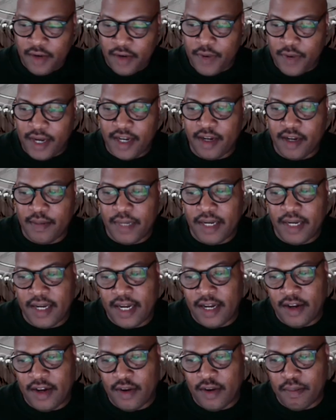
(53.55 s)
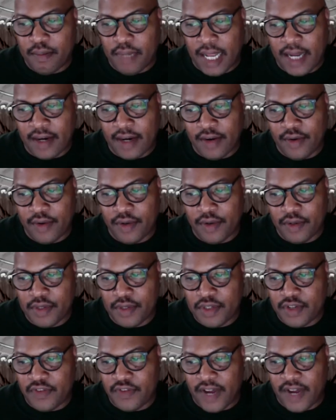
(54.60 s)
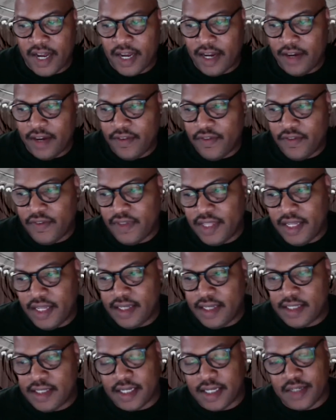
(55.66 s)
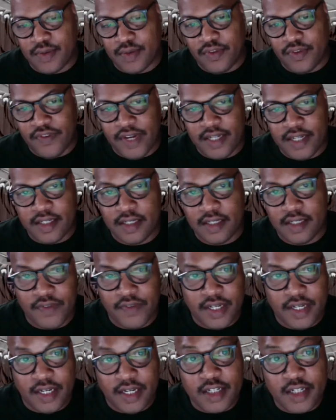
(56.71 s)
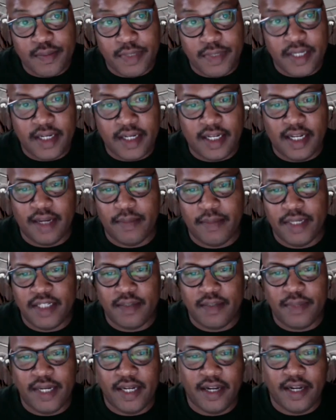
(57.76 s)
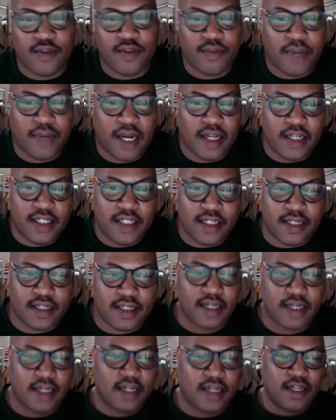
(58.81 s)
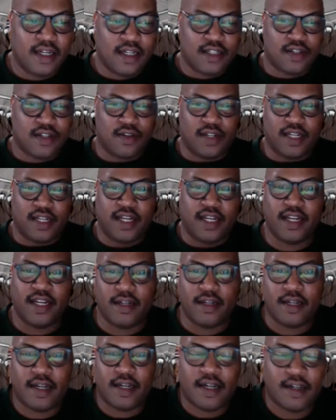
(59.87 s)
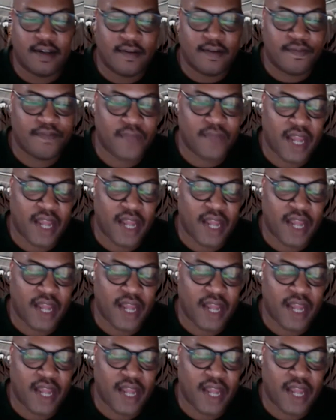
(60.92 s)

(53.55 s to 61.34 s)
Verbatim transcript: writing about how Black girls survive the sexual advances of a Dutchman claiming to be an anthropologist so that he could um,